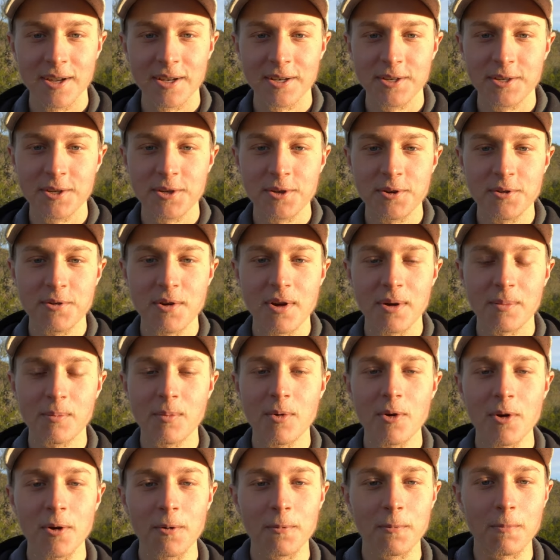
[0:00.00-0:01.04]
to
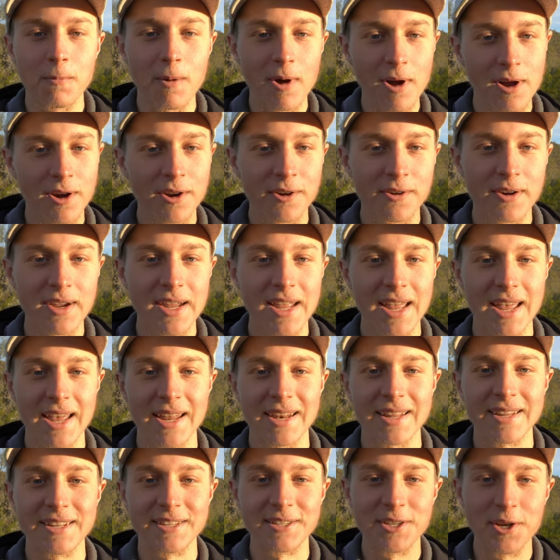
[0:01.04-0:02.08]
more watery and
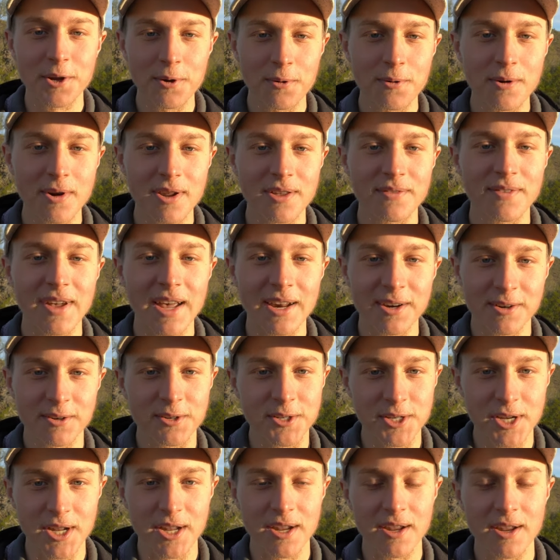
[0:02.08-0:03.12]
intuitive
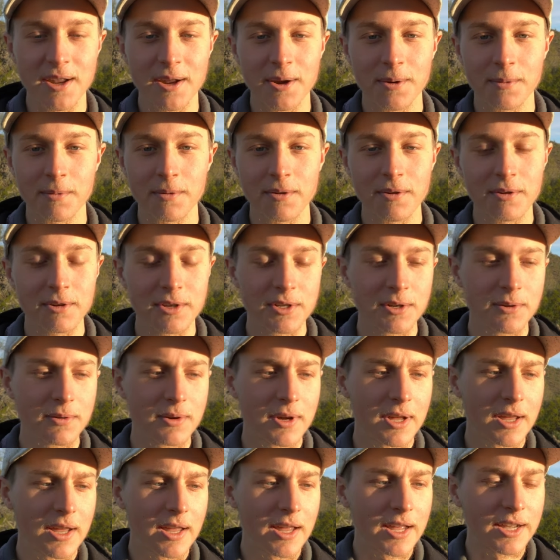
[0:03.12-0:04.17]
energy. We're going to
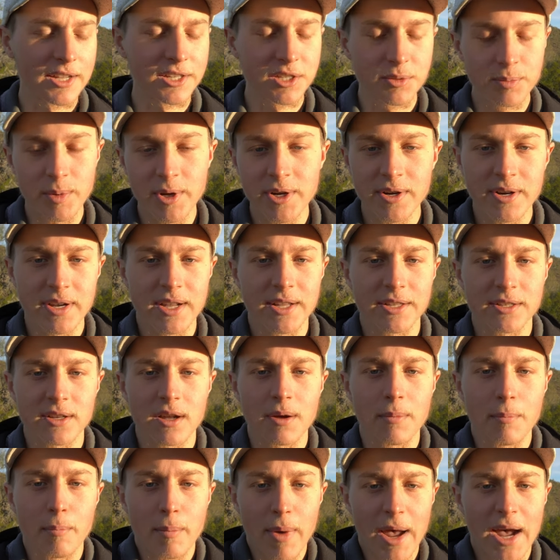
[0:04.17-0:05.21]
experience
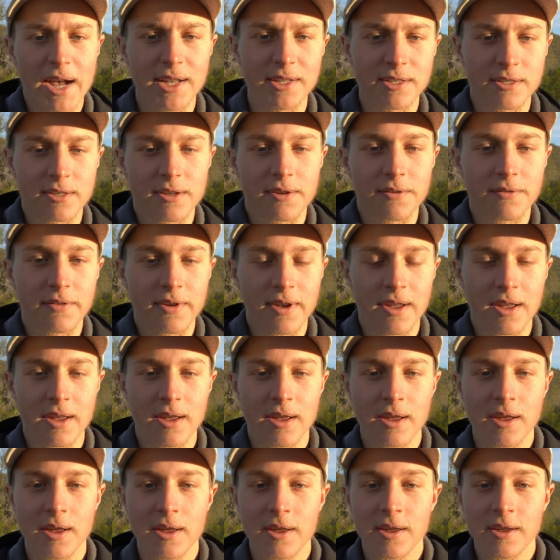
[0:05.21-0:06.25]
a massive
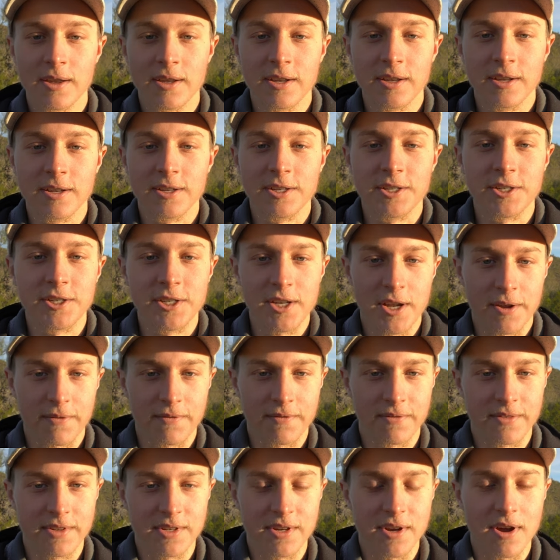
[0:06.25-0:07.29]

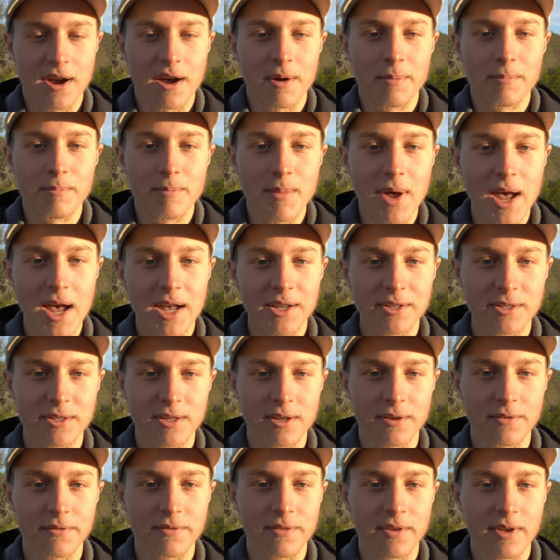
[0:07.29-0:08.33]
shift, a
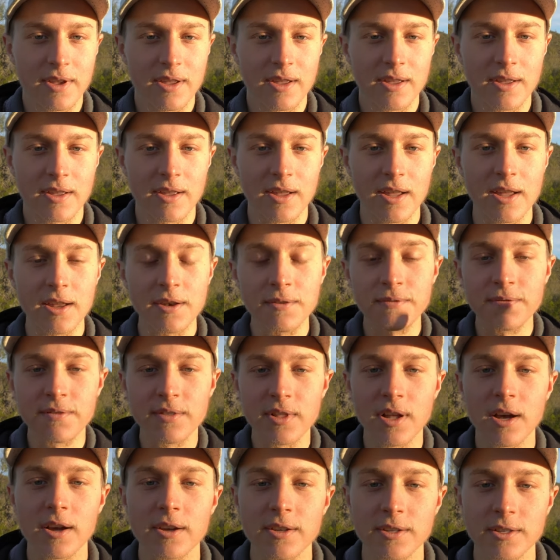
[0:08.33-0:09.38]
massive
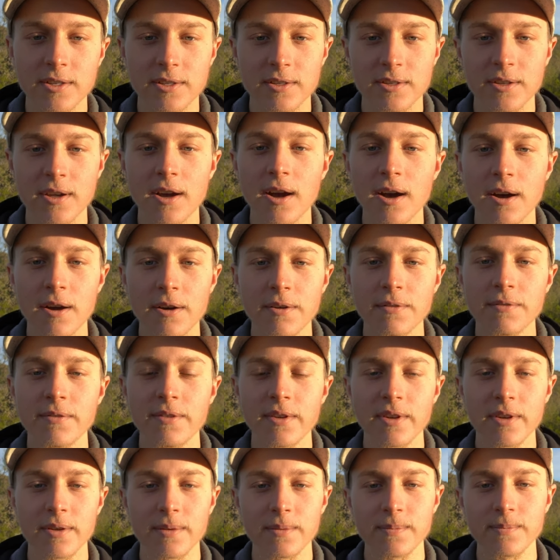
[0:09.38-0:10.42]
influx of,
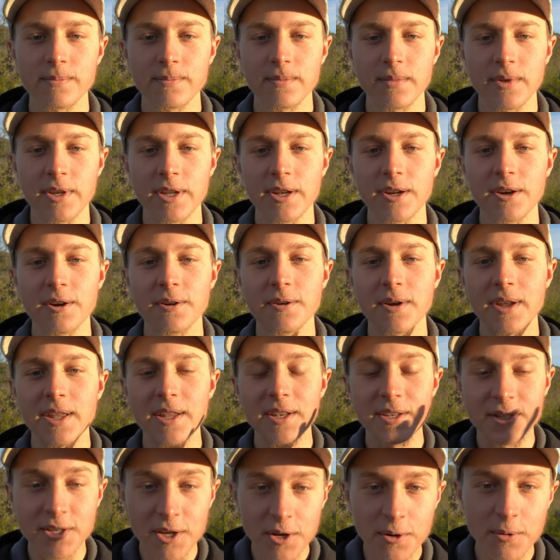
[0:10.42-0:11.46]
you know,
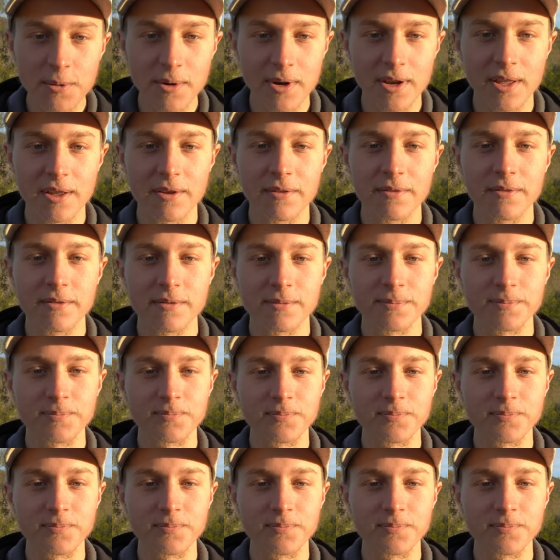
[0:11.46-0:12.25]
intuitive,